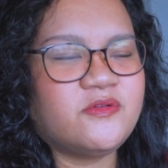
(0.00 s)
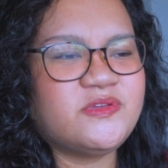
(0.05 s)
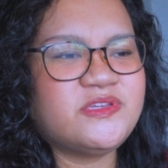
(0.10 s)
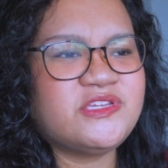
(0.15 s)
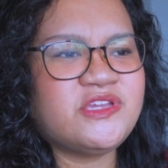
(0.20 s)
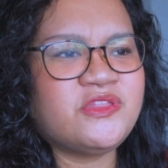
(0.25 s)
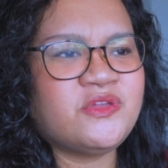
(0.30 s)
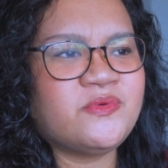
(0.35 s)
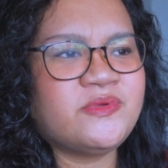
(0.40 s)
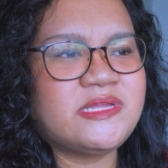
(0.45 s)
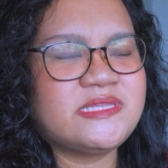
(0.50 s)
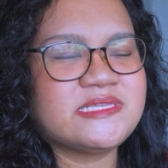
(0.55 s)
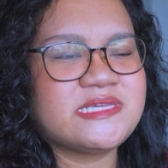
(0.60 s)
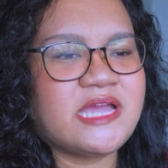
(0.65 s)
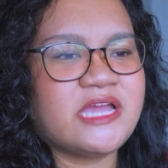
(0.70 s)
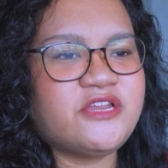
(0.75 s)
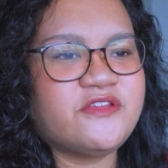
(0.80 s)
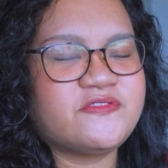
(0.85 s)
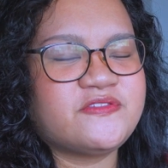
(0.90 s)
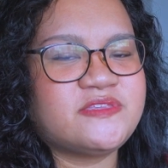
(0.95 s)
was another one that's
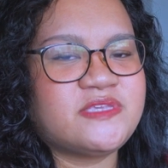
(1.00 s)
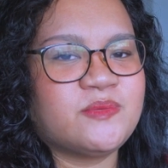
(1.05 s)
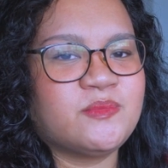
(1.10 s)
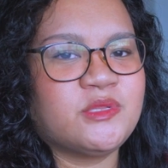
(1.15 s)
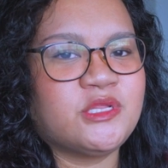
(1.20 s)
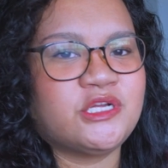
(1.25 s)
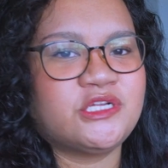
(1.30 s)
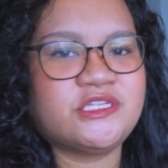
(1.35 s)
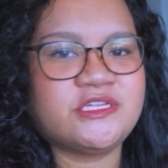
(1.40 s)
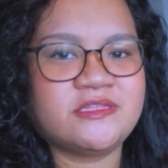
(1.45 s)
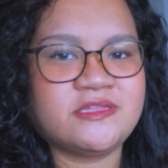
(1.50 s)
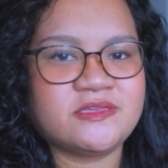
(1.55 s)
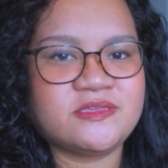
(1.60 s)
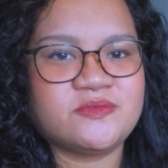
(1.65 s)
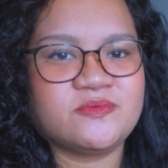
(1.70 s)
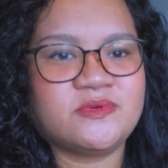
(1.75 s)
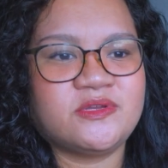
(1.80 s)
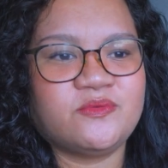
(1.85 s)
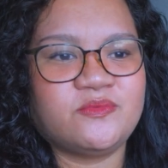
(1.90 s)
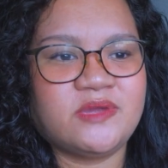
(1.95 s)
kind of similar to this
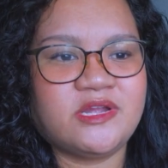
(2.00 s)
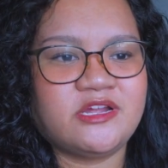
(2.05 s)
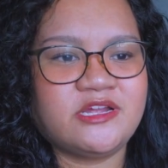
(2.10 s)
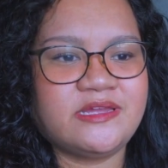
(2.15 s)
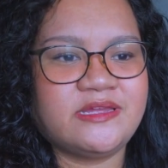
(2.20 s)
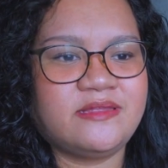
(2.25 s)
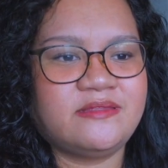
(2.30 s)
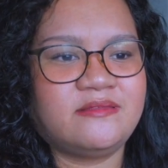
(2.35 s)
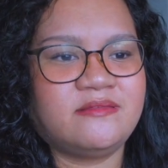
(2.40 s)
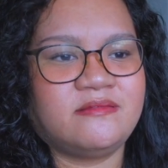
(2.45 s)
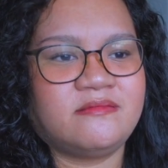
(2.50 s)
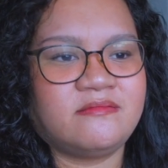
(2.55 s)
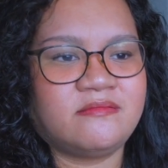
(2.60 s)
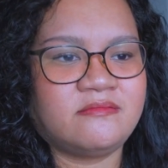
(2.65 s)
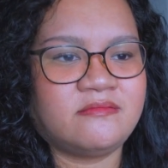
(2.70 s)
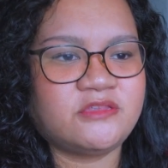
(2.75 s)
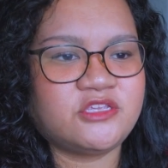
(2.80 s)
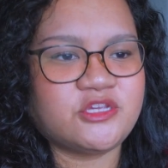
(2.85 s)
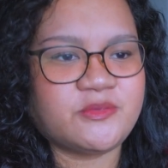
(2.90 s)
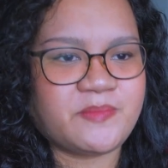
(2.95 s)
one, wherein
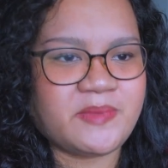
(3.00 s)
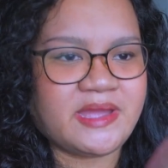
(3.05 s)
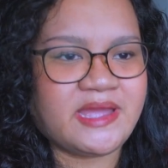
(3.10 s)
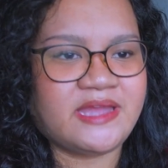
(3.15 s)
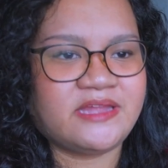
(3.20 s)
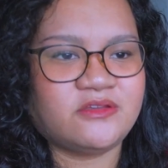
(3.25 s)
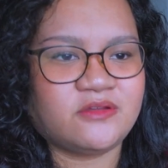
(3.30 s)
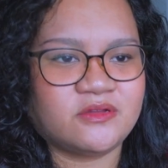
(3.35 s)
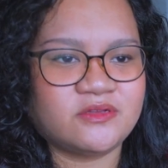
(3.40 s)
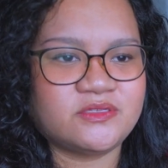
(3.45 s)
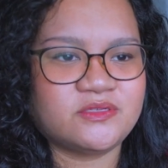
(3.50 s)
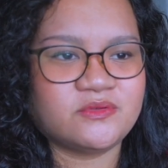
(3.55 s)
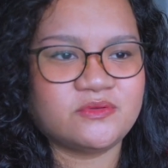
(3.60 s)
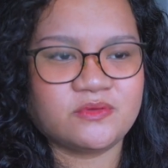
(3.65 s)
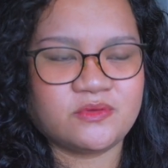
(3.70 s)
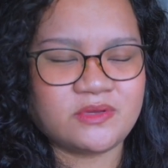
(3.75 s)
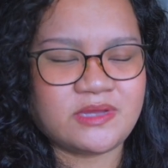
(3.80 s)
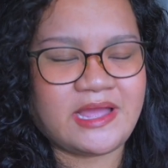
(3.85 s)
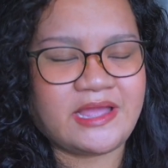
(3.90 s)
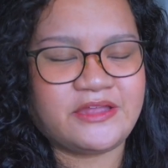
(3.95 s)
Japan also
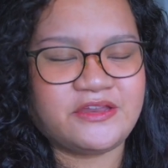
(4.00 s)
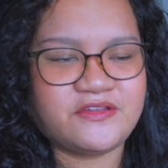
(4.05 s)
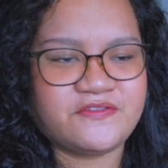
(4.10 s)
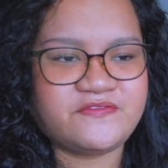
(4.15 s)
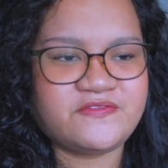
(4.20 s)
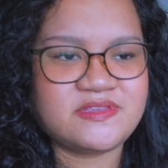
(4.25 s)
kind of